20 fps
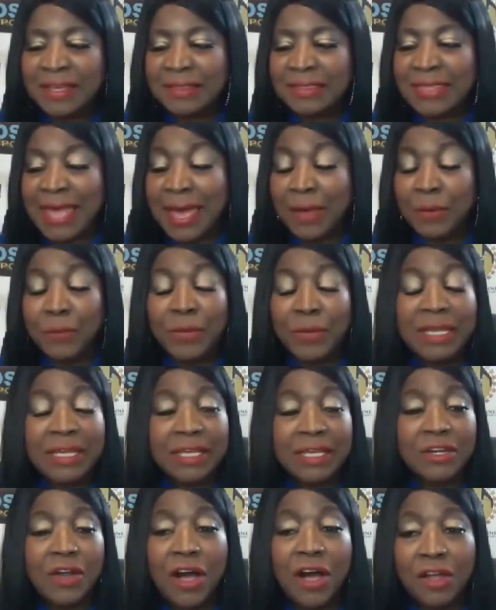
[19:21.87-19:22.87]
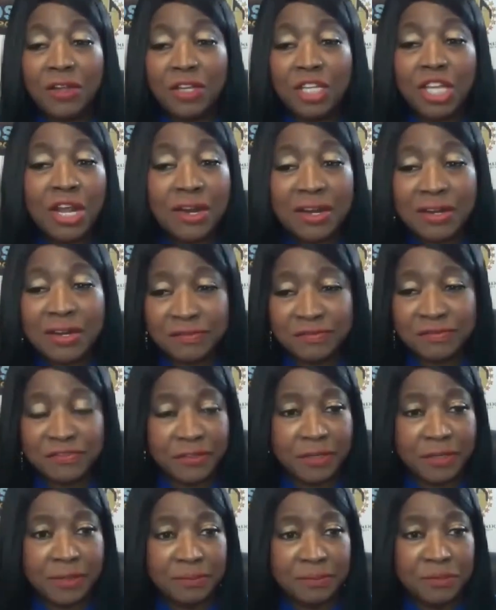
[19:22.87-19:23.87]
that we can all learn
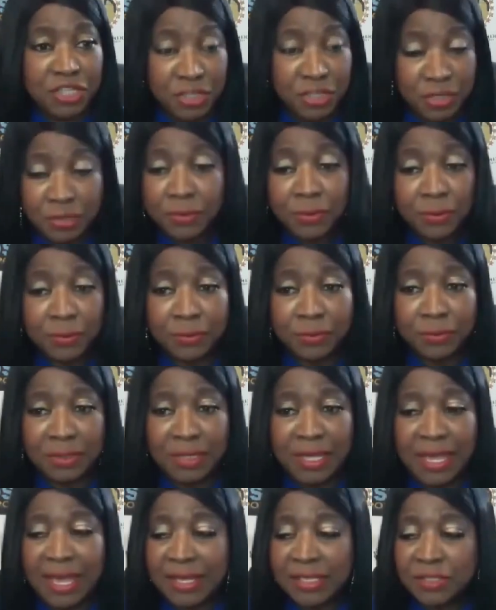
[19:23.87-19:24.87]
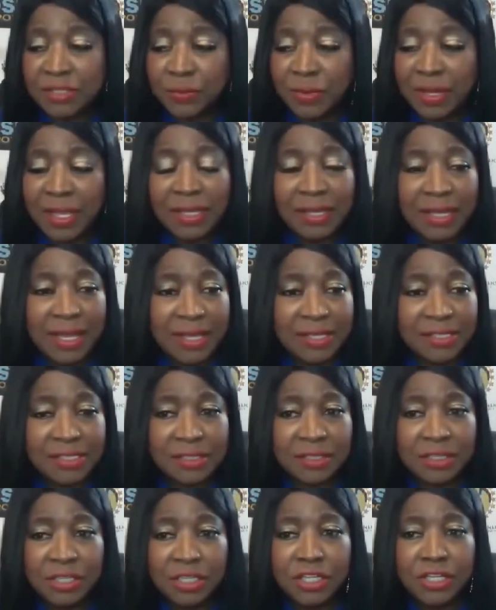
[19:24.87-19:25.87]
from you, as well
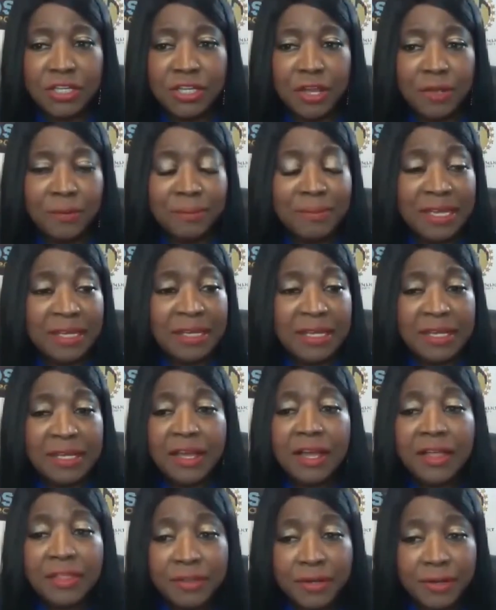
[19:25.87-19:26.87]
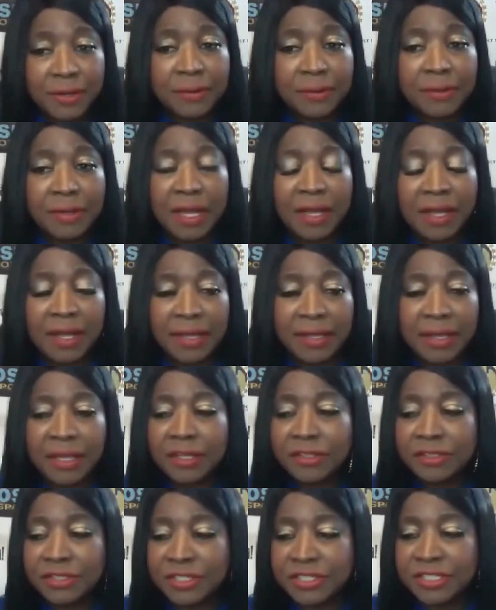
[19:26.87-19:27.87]
as, you know, many other
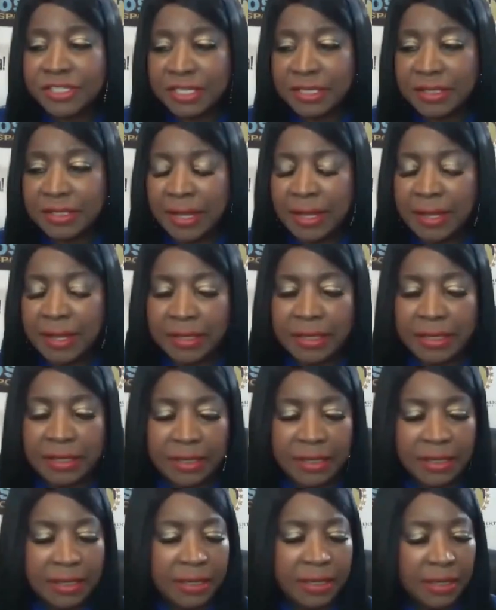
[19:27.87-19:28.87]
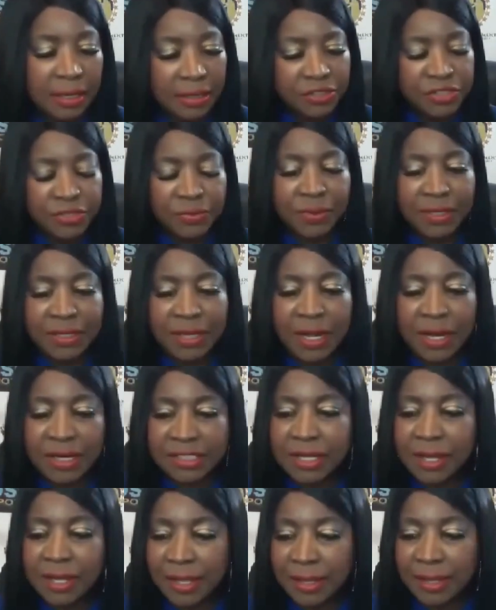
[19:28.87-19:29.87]
elders during our
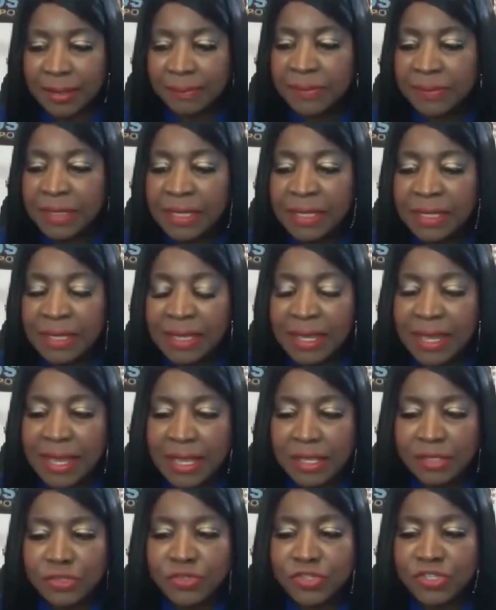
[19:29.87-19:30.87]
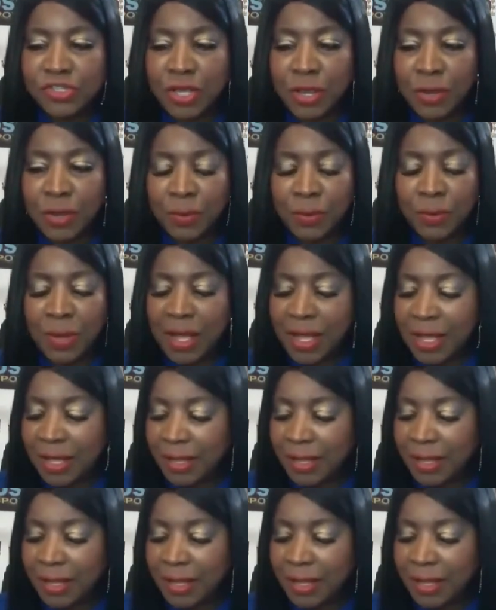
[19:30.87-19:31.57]
time. And so,